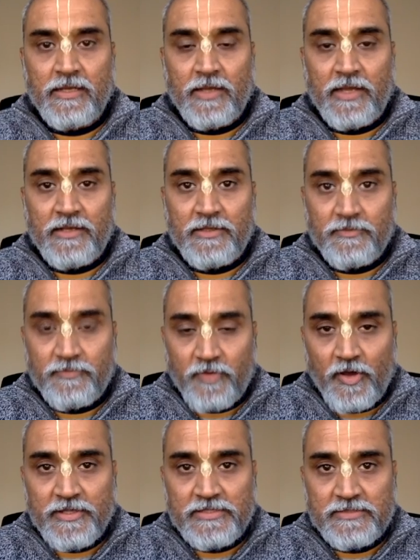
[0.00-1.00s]
And the
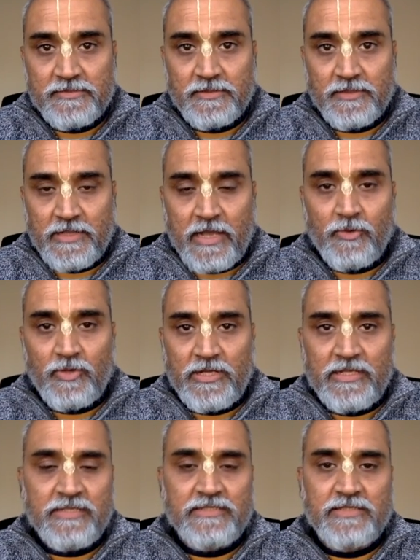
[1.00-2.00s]
voice, loudly
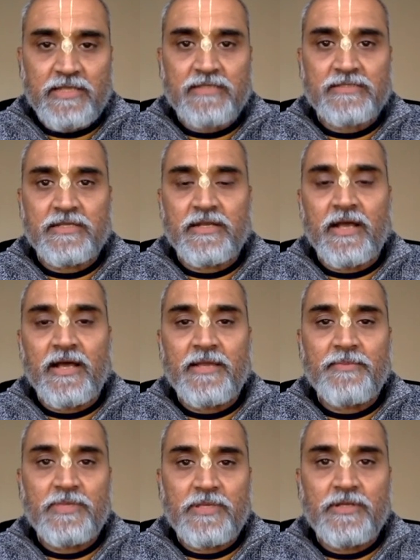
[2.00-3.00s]
he says that
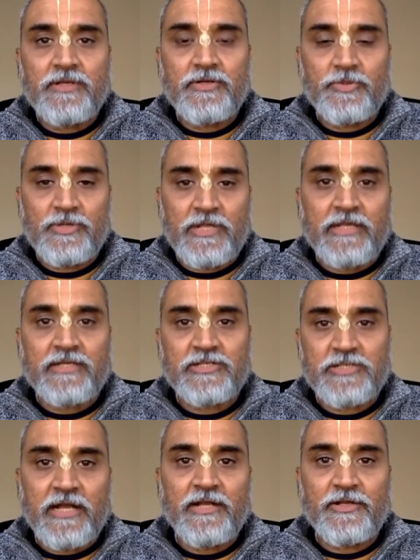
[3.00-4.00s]
I'm here to take
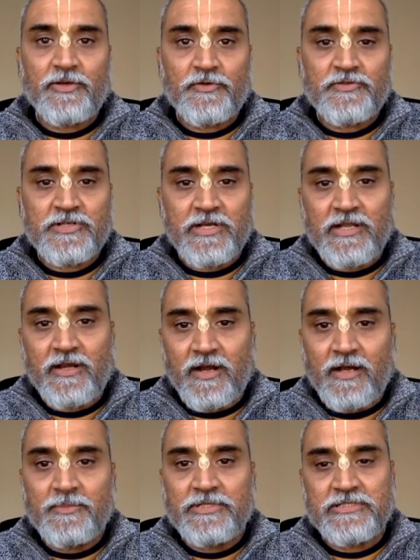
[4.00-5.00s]
shelter of Sri
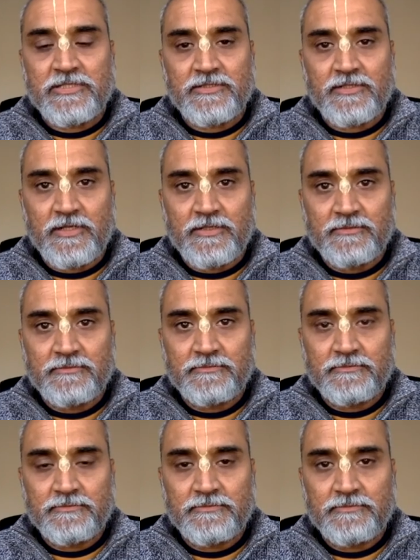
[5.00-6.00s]
Ramachandra.
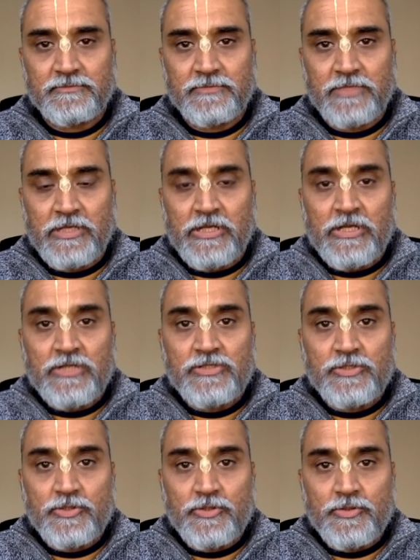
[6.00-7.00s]

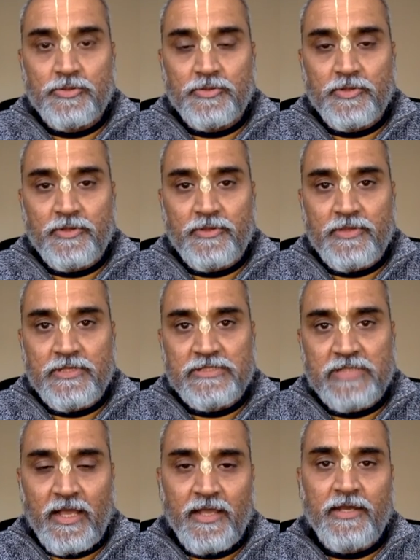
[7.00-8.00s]
So
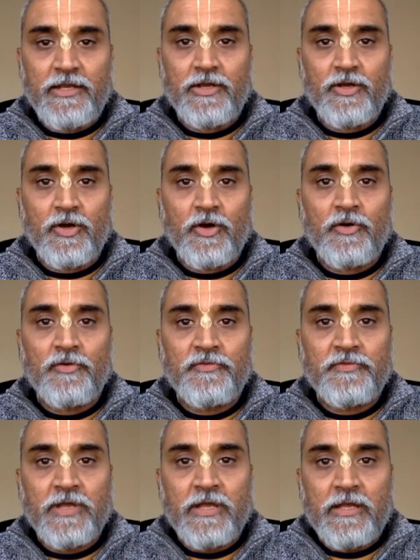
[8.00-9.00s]
this idea
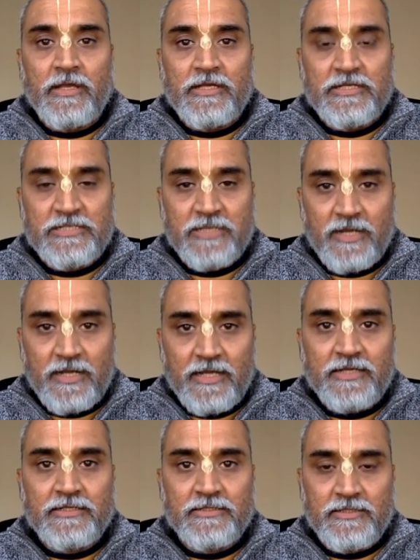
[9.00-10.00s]
of
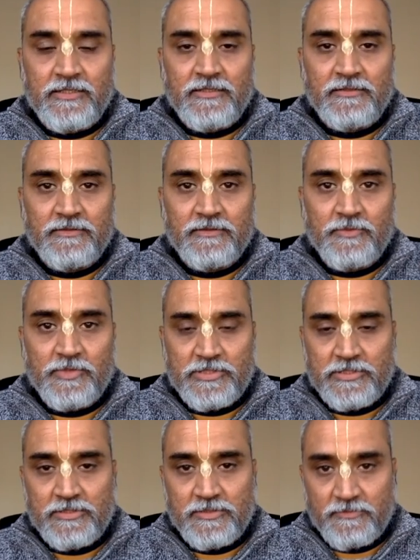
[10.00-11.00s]
saranagati, which
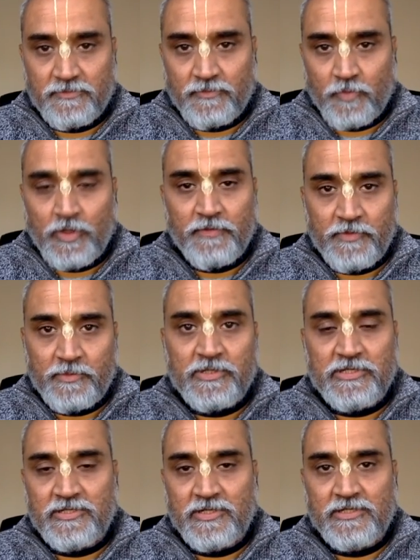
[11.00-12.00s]
is what
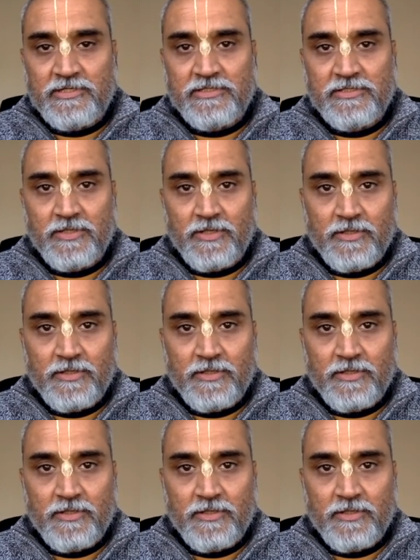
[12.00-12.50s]
Vibhishana is